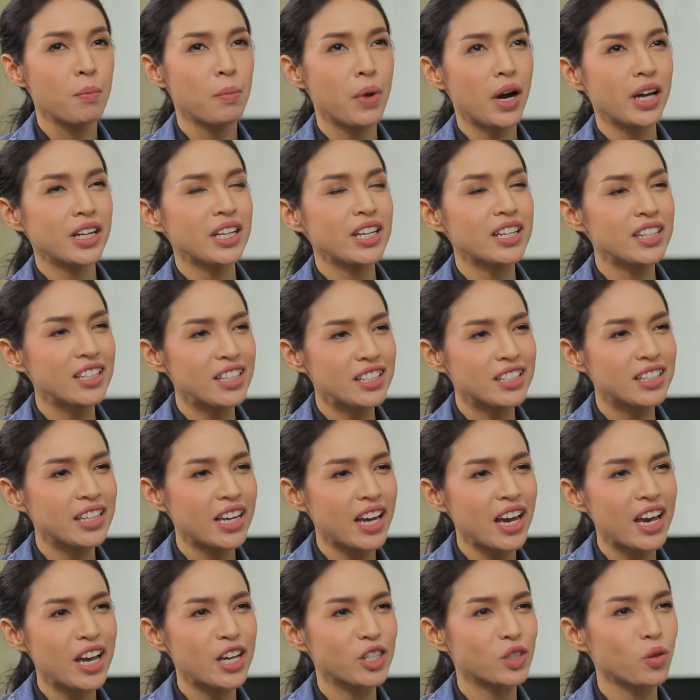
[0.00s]
But in this
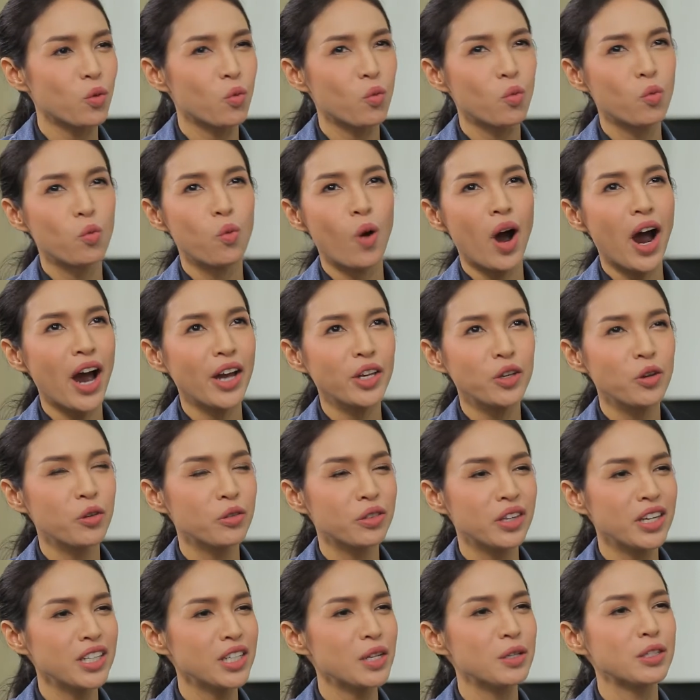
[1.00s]
case, why do you
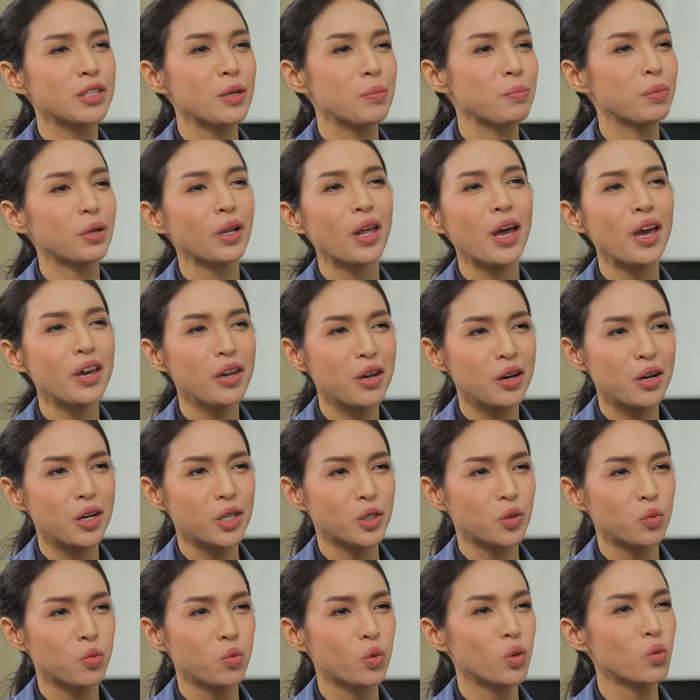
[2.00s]
think that the
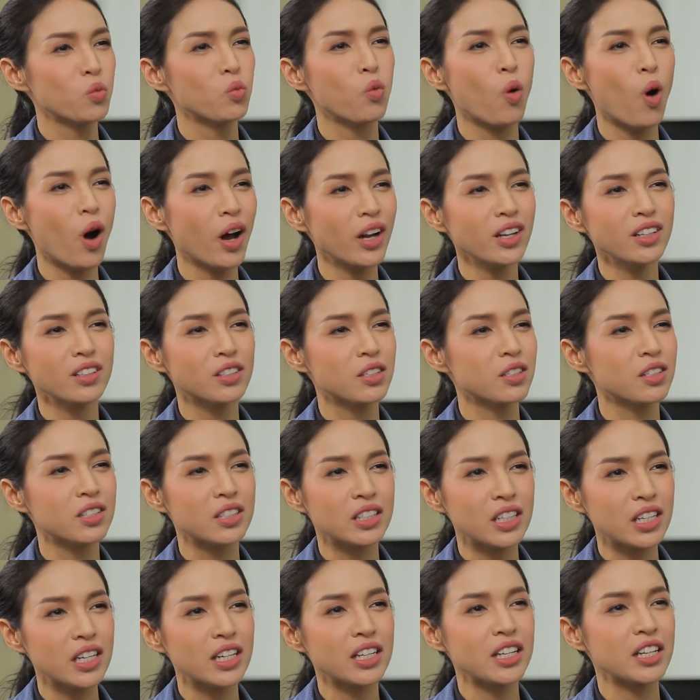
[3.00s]
players would want to
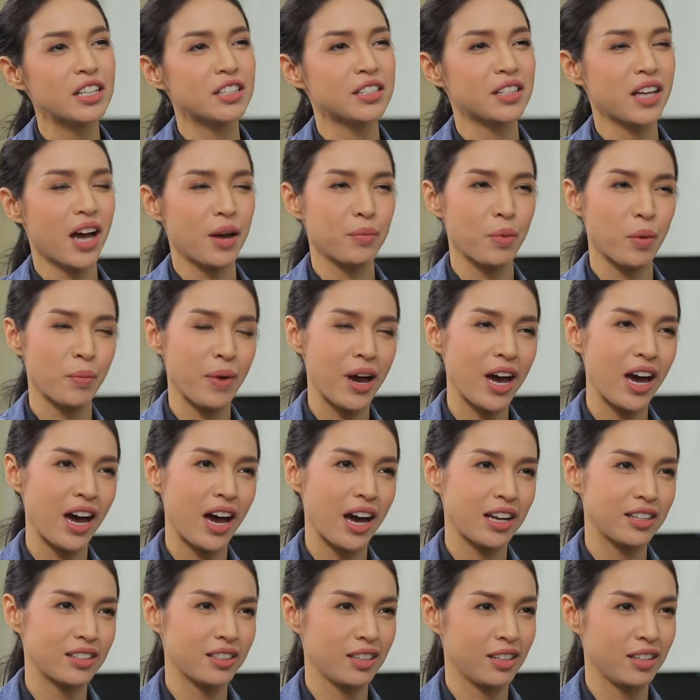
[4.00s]
see this type of ads